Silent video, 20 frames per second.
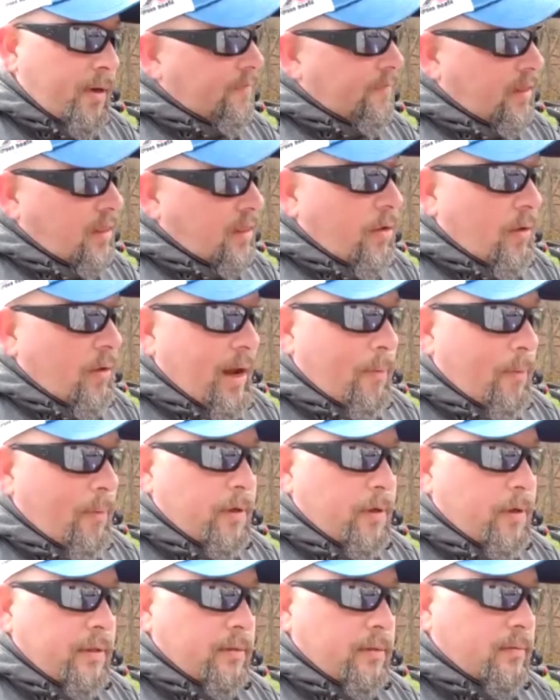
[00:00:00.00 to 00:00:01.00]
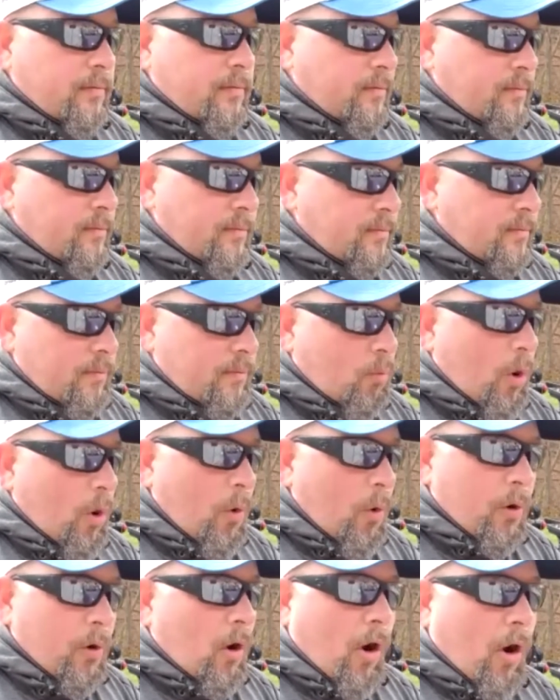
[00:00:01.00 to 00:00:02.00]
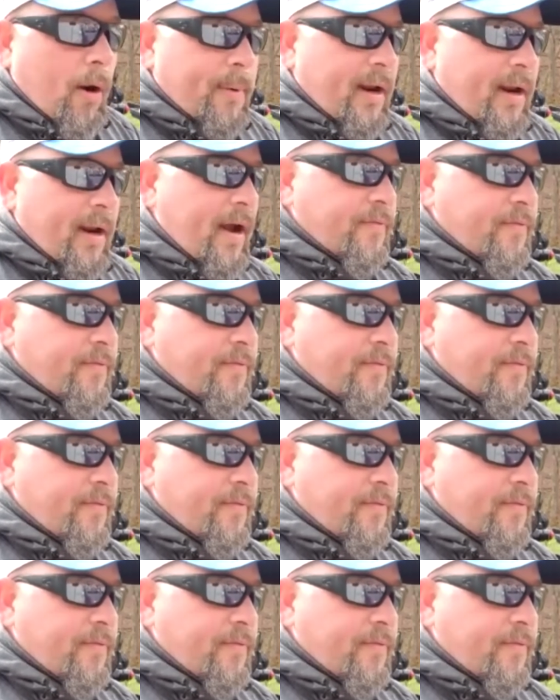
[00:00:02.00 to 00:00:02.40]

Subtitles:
even though I wouldn't want carpet